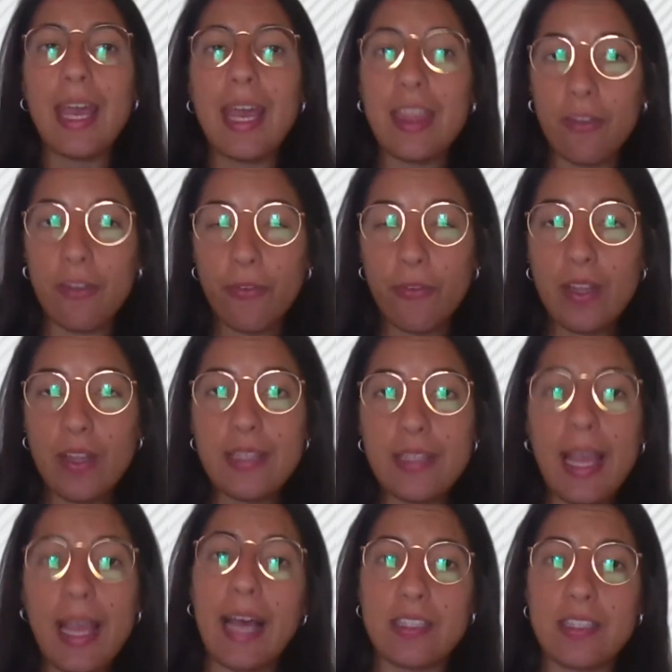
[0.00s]
A difference
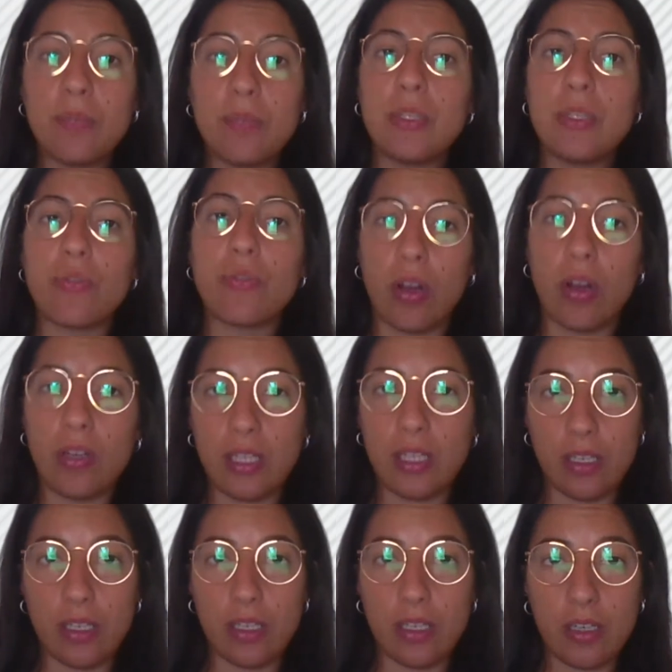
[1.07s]
has to be drawn
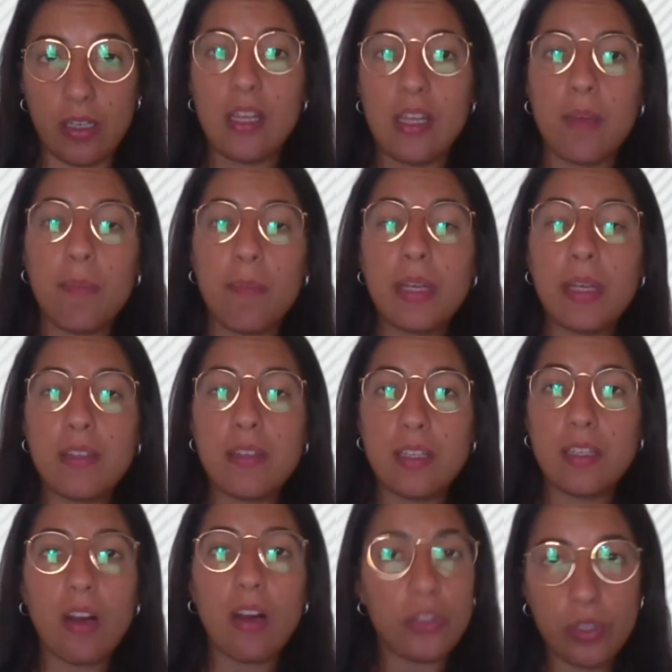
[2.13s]
here
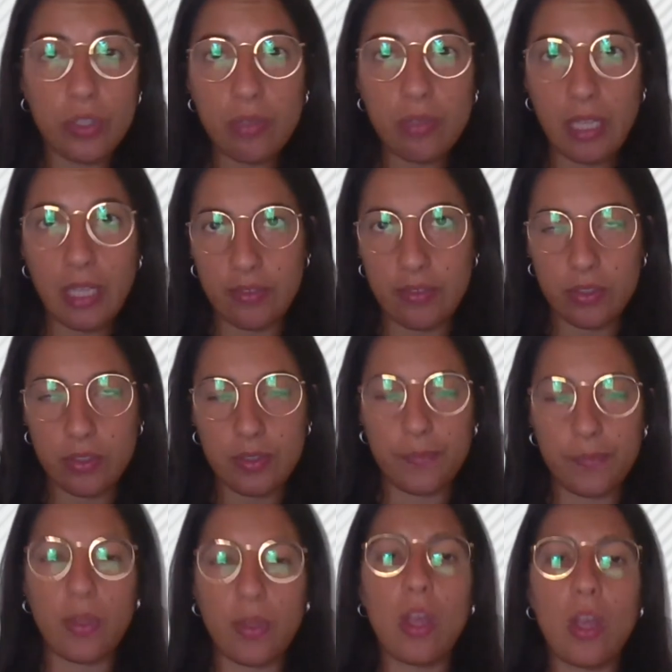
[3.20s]
because there are two
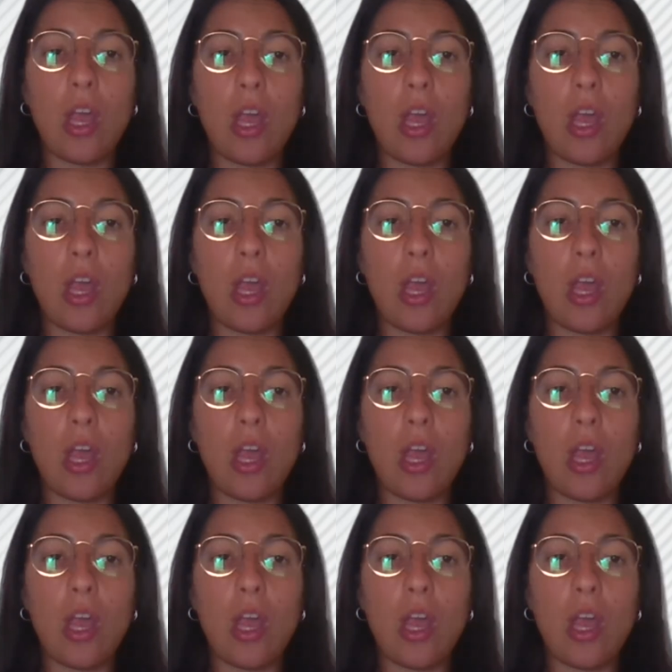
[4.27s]
levels.